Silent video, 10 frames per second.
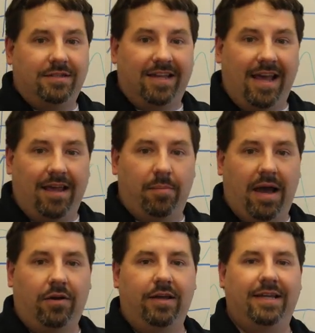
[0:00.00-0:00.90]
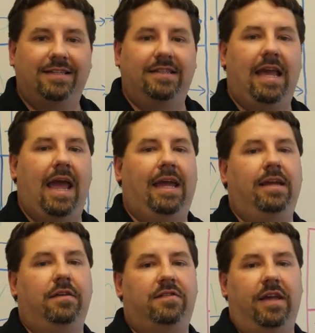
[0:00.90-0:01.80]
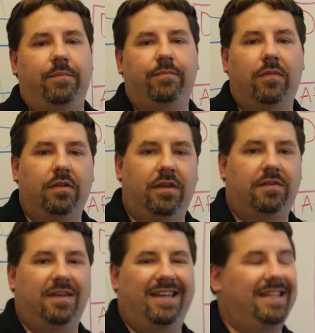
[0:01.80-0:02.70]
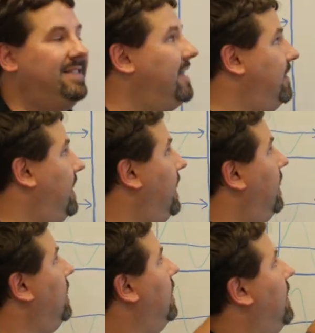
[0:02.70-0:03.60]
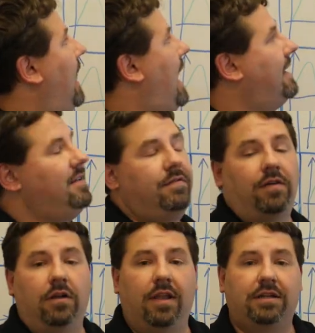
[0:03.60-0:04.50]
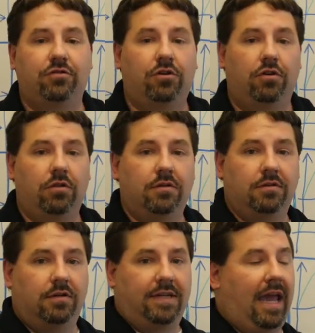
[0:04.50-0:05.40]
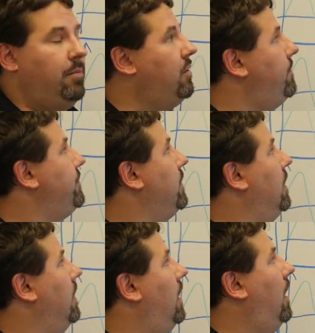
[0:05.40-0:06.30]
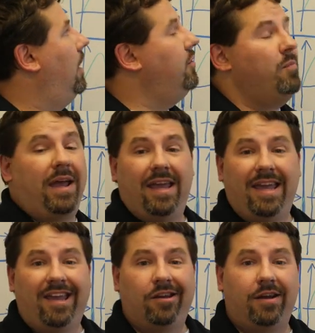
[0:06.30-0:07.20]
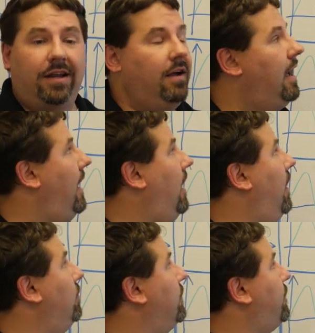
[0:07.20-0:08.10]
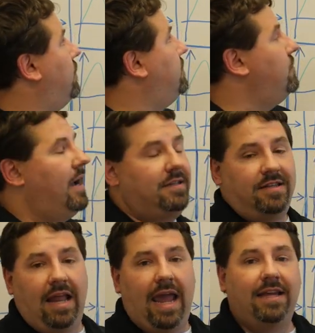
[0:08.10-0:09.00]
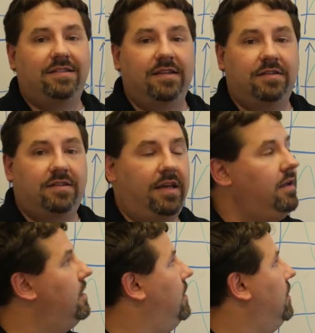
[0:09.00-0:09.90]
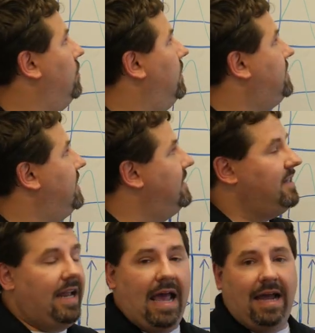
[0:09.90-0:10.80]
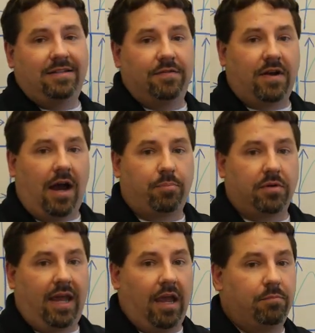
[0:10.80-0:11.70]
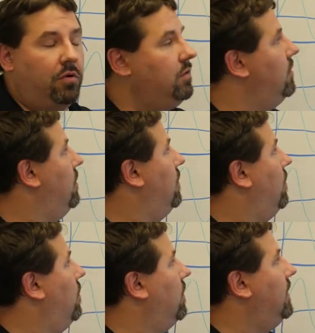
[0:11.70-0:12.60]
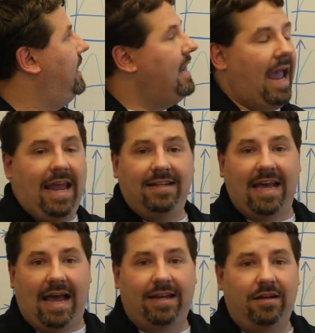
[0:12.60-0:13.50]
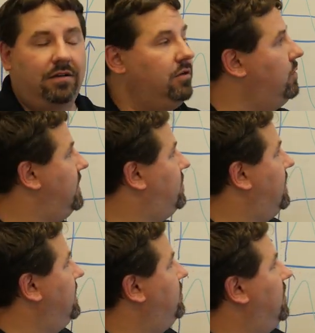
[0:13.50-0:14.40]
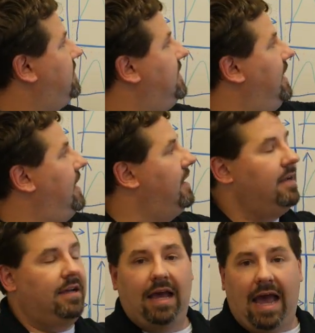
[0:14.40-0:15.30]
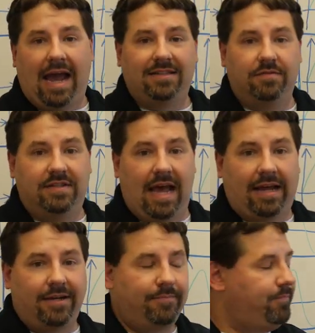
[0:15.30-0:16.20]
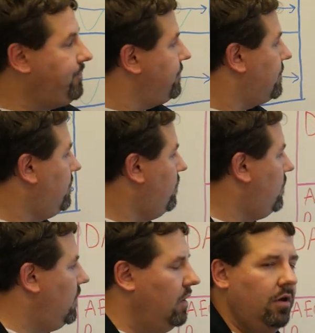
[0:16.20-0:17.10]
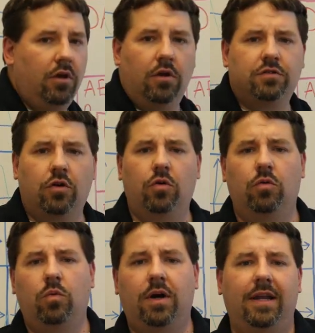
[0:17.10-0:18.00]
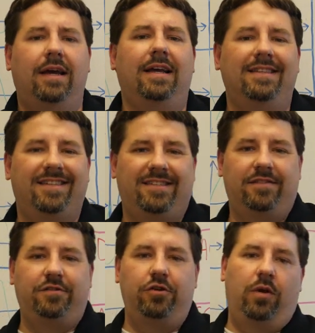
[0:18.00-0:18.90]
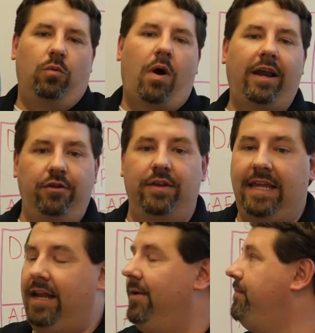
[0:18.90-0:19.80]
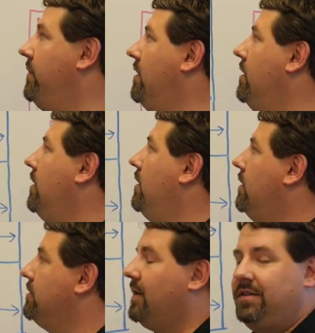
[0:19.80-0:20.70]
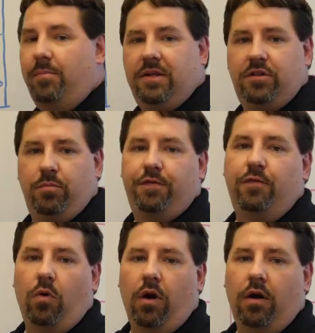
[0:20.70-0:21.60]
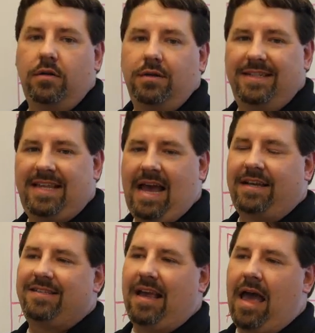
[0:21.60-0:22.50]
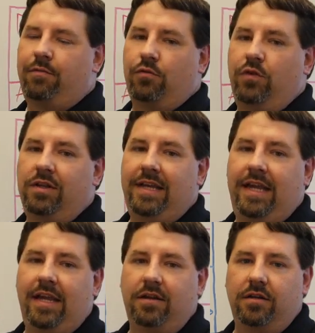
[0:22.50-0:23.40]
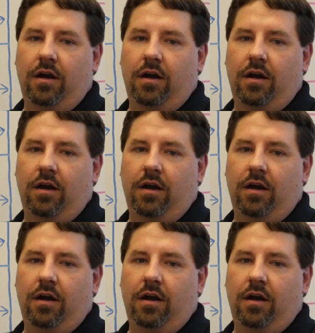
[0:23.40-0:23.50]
today about is the AEC. This is the active electrical cable. You may hear it referred to as an ACC, which is an active copper cable, or an ADAC, which is just the active DAC. So what does this do and why do you need it? So as I mentioned before, DACs have a really